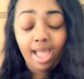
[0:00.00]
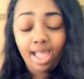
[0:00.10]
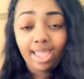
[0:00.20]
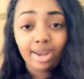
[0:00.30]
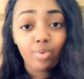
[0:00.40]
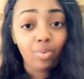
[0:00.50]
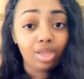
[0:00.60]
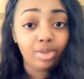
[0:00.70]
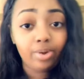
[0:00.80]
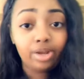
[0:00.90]
I had a
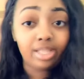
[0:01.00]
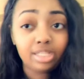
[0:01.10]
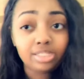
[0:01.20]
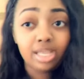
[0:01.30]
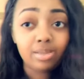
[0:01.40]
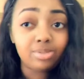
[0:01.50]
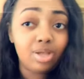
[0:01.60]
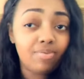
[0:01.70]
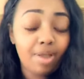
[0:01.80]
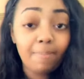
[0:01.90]
one year old at the time,
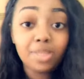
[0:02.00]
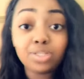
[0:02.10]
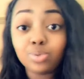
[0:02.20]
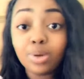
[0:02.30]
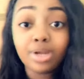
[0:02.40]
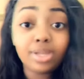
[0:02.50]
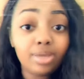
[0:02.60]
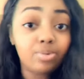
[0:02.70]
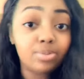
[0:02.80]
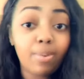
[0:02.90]
so if I missed work,
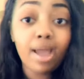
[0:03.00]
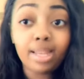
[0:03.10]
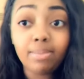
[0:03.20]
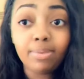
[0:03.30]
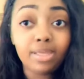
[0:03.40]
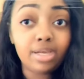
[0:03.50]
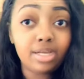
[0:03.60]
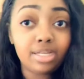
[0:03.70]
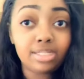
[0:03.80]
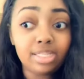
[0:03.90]
it was probably
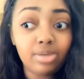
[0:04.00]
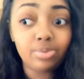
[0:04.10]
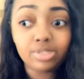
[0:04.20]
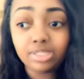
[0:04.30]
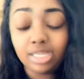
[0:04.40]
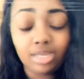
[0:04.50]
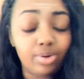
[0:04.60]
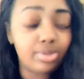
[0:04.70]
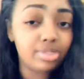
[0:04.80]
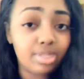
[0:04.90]
because he was
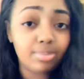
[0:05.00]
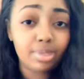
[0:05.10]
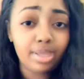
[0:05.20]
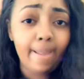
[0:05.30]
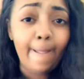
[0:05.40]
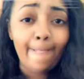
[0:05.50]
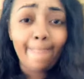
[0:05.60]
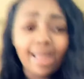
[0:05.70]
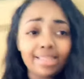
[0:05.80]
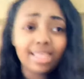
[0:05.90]
sick or something.
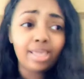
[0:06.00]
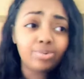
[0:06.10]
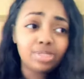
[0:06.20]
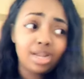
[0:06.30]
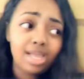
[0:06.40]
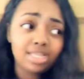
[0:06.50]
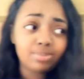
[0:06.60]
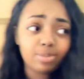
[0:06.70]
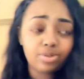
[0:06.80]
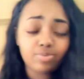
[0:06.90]
I think he was in the
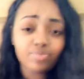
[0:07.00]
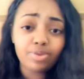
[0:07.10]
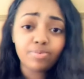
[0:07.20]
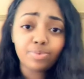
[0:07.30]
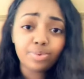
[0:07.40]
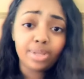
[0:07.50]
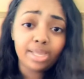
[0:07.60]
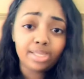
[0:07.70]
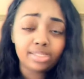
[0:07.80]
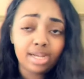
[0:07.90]
hospital for a few
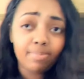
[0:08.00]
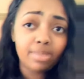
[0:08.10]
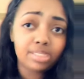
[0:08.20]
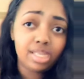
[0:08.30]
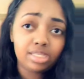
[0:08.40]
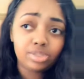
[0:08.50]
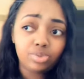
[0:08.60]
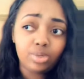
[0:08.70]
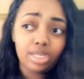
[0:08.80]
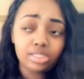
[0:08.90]
days, and I missed like
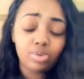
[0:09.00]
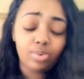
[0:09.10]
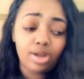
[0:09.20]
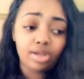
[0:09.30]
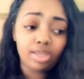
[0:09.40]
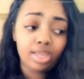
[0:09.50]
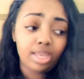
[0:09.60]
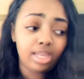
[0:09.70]
two days of work, and